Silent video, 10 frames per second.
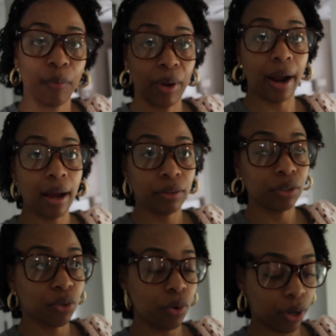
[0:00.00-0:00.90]
then we are out
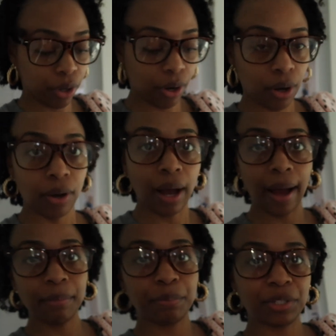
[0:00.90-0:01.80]
the door, girl.
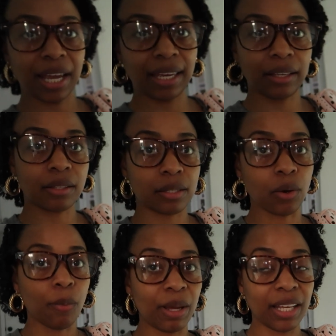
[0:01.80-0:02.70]
I'm taking
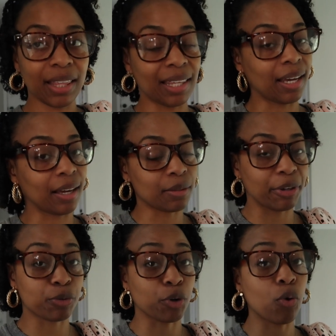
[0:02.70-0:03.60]
so many things
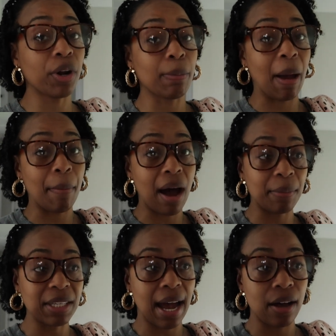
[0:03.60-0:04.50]
because we're going to my
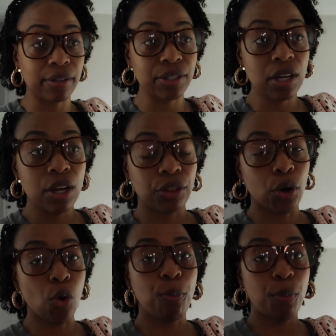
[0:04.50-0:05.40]
mom's house. The
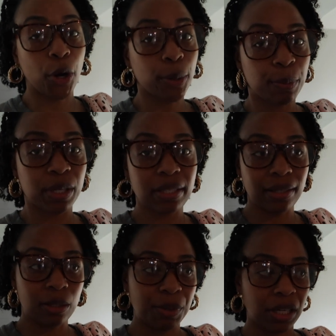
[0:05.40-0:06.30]
whole purpose
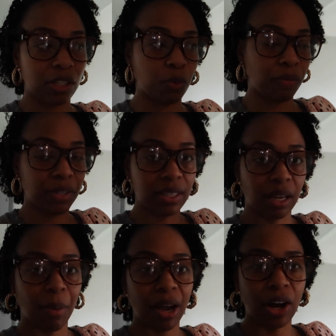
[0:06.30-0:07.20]
is because we're
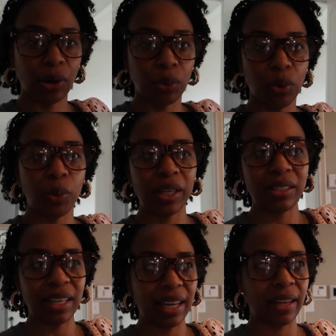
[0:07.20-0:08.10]
visiting my uncle, who
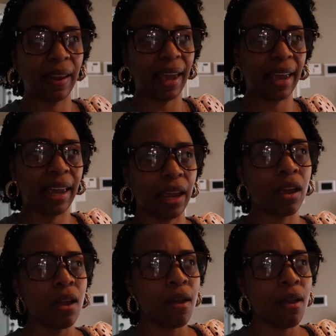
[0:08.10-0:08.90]
is in a